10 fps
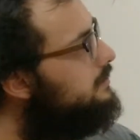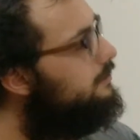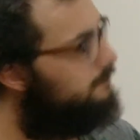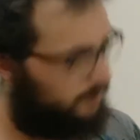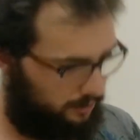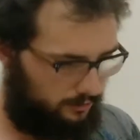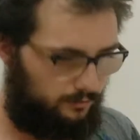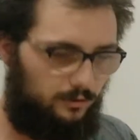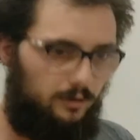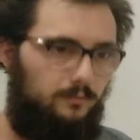give more
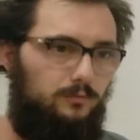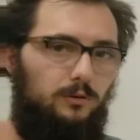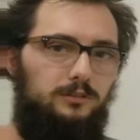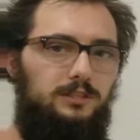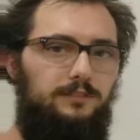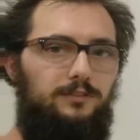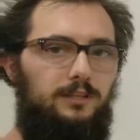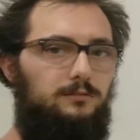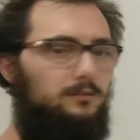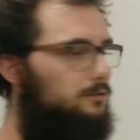raw stiffness
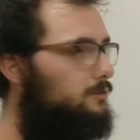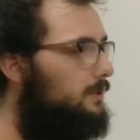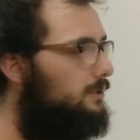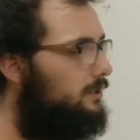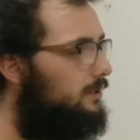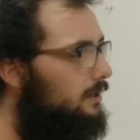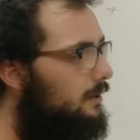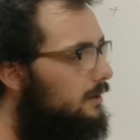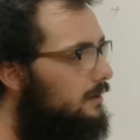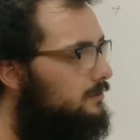to the suspension.
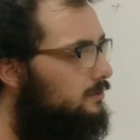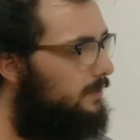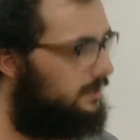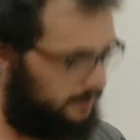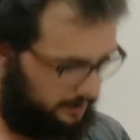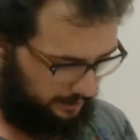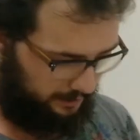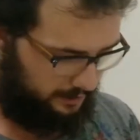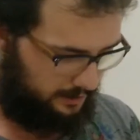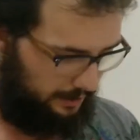So basically,
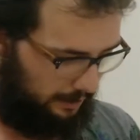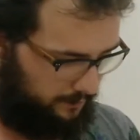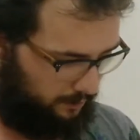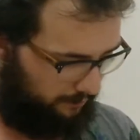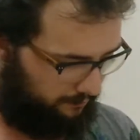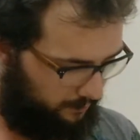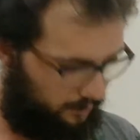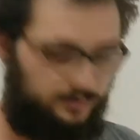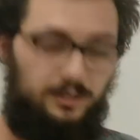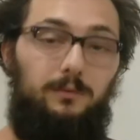it's helped to have more
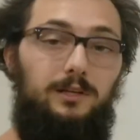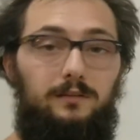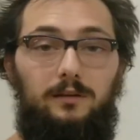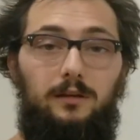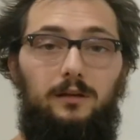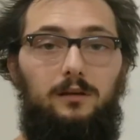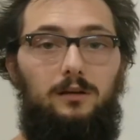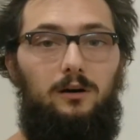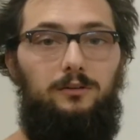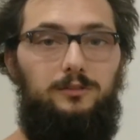stability
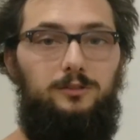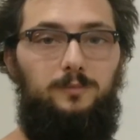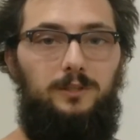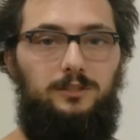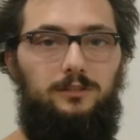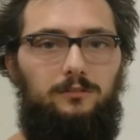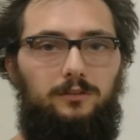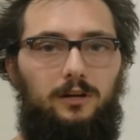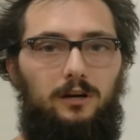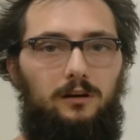on the suspension of the
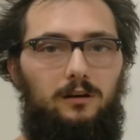car.